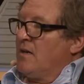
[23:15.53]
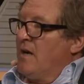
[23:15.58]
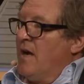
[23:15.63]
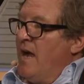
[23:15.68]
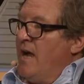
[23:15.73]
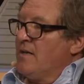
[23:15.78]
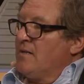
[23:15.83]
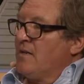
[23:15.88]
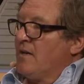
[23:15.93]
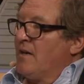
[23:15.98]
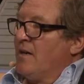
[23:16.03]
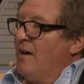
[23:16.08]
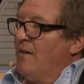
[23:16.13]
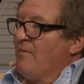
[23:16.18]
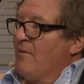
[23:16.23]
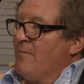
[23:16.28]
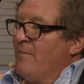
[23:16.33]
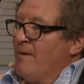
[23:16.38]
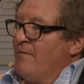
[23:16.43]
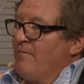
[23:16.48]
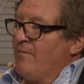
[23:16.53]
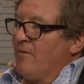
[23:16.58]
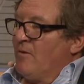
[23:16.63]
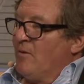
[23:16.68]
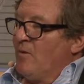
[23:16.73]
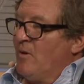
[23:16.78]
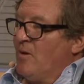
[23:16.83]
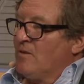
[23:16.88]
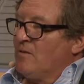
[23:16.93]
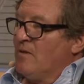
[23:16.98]
as a government for a
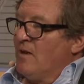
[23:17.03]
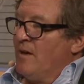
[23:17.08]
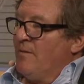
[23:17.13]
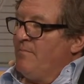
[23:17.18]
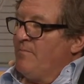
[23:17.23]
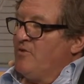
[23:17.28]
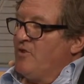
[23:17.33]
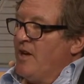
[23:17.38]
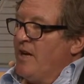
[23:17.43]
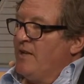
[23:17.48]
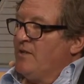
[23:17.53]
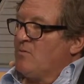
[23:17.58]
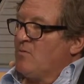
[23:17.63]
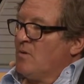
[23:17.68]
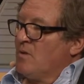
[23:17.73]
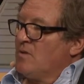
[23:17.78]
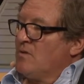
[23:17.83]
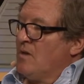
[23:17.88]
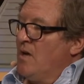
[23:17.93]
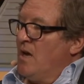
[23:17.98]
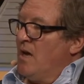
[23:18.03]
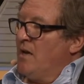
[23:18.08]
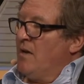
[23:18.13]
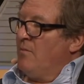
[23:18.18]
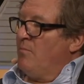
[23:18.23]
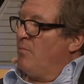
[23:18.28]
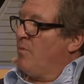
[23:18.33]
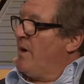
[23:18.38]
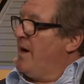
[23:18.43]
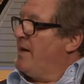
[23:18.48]
long time, change was not
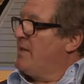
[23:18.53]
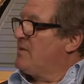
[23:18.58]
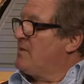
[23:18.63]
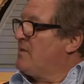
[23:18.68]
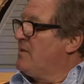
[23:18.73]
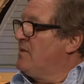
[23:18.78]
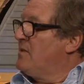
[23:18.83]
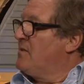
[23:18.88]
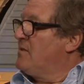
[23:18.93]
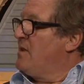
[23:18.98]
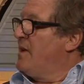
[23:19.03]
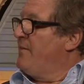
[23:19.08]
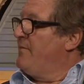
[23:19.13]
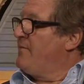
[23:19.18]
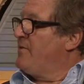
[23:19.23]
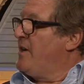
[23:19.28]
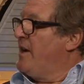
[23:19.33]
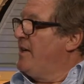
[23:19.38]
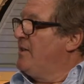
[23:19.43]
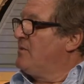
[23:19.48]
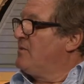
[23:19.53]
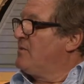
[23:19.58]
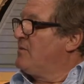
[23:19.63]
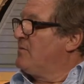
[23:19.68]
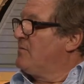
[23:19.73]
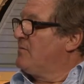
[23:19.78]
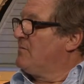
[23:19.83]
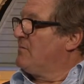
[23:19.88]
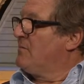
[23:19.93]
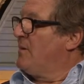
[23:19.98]
embraced. Since they've changed,
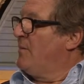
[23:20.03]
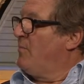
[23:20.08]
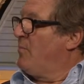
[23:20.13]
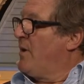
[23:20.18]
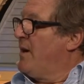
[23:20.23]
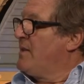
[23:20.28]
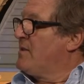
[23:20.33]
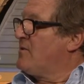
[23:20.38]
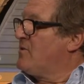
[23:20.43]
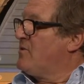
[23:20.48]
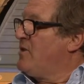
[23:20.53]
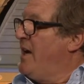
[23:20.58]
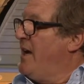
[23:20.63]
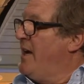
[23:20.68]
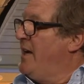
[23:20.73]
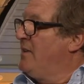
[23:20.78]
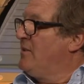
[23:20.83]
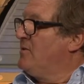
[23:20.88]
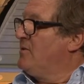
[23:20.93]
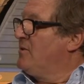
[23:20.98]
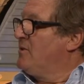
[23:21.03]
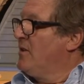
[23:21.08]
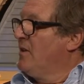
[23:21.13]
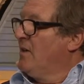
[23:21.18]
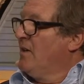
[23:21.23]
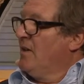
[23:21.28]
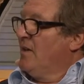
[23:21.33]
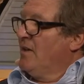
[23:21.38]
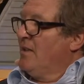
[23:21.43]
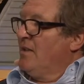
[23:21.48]
embraced change,
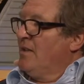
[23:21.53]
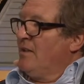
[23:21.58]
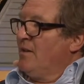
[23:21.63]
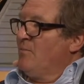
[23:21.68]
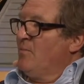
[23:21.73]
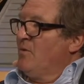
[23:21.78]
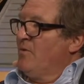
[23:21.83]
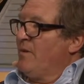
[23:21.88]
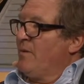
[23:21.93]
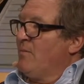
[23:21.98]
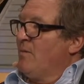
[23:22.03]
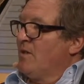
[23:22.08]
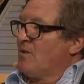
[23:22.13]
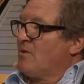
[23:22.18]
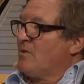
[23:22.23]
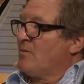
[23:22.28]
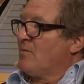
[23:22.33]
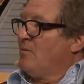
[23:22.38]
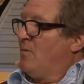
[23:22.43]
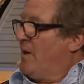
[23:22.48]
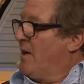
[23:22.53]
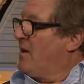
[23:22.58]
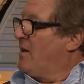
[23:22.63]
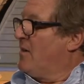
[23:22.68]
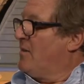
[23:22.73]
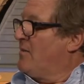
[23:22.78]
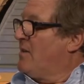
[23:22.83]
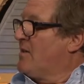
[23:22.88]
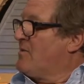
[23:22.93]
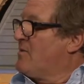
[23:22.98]
they're moving much
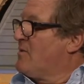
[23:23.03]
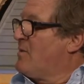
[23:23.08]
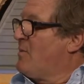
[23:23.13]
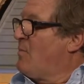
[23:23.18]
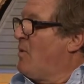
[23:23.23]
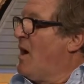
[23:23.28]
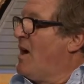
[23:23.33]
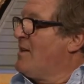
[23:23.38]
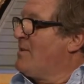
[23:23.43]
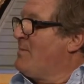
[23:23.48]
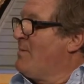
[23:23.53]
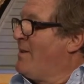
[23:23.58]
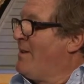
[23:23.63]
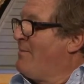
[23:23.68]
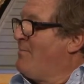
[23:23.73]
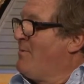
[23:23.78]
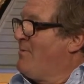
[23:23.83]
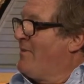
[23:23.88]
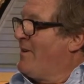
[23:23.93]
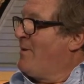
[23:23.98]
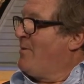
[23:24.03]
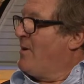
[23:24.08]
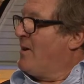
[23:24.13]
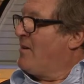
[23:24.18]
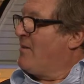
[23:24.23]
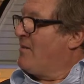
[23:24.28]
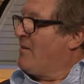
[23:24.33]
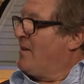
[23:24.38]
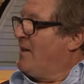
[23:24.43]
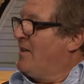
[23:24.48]
quicker. It doesn't surprise me they're moving
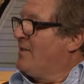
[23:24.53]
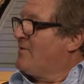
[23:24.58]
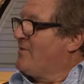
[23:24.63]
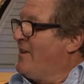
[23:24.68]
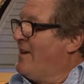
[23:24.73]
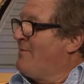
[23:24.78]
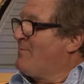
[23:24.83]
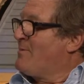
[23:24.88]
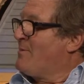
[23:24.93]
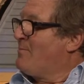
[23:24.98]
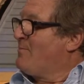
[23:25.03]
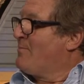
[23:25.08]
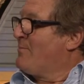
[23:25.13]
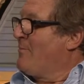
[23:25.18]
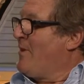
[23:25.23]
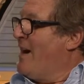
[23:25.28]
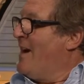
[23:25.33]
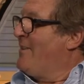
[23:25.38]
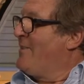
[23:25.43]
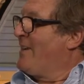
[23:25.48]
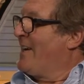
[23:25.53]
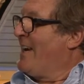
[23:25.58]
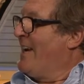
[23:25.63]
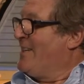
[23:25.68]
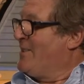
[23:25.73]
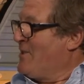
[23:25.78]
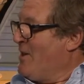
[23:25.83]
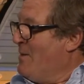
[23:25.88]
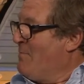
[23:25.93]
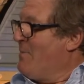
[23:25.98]
quicker than us. They have some ground to
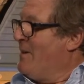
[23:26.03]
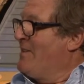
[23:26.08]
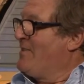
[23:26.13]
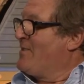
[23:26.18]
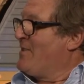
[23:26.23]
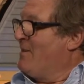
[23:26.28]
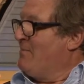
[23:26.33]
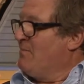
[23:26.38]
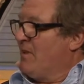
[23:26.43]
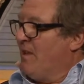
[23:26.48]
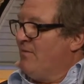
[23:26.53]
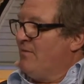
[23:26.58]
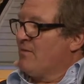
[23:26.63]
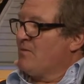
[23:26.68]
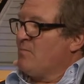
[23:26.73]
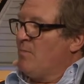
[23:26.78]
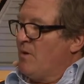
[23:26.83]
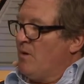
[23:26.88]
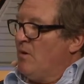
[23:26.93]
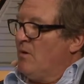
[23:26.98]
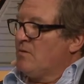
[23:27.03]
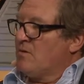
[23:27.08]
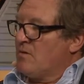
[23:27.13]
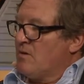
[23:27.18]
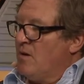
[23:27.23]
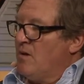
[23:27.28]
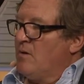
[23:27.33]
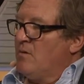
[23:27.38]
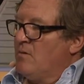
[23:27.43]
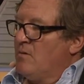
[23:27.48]
catch up on some levels, but
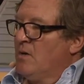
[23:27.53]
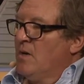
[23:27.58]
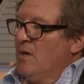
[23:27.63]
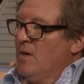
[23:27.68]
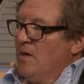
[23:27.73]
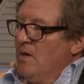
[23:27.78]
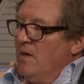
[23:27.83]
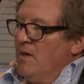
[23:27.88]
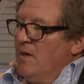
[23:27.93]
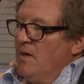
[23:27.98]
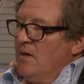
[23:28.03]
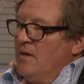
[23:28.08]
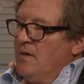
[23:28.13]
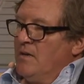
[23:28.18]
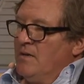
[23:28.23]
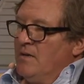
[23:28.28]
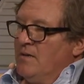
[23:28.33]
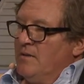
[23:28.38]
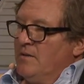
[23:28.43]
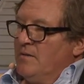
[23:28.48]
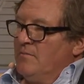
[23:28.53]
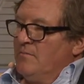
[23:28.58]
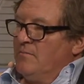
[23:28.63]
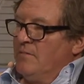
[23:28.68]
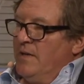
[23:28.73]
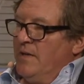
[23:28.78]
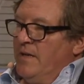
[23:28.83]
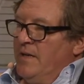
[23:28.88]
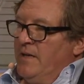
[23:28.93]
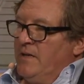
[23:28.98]
also uh,
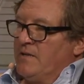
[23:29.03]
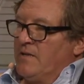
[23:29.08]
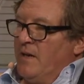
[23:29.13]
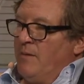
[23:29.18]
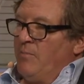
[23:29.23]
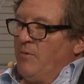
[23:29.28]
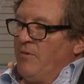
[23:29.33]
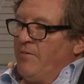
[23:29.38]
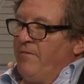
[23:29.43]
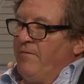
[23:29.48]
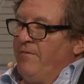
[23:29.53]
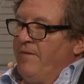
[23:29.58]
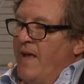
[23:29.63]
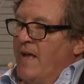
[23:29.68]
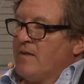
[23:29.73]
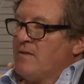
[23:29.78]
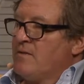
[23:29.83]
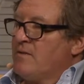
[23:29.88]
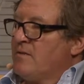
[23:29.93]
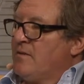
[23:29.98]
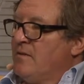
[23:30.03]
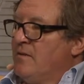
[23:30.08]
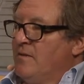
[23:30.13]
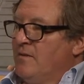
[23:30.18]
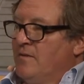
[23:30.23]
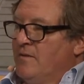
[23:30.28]
it is a professed